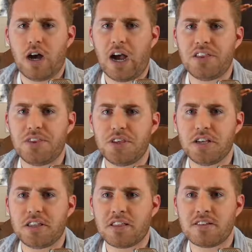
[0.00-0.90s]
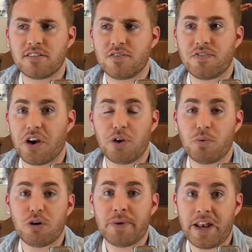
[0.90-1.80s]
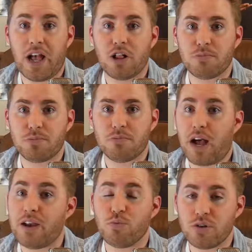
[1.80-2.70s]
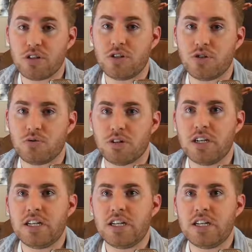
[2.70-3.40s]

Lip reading: I think that this is a very well-made album. I really do.